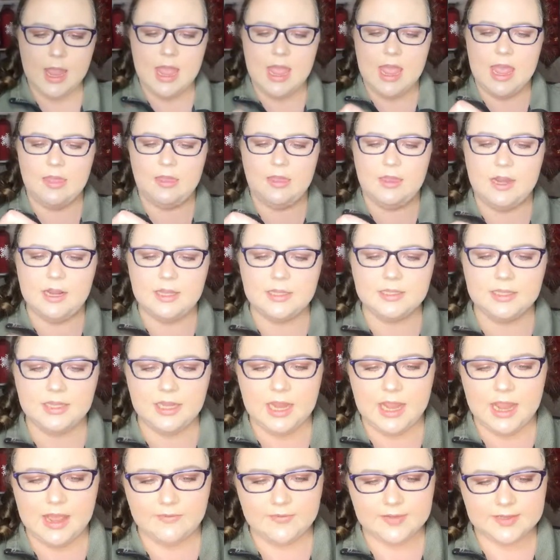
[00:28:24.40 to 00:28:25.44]
And the next thing
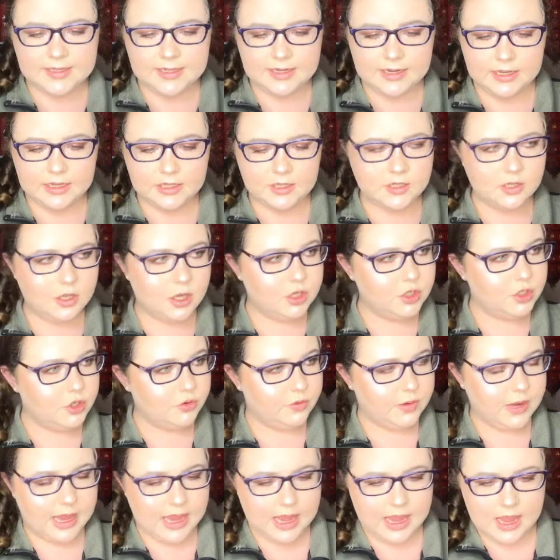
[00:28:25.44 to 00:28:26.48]
I have is the NYX
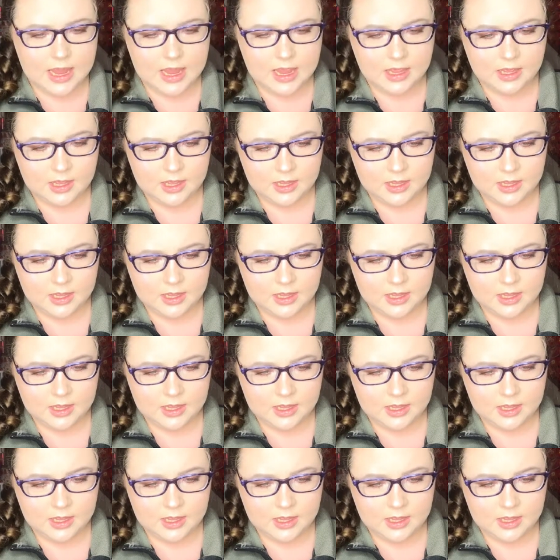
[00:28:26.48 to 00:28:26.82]
Lingerie,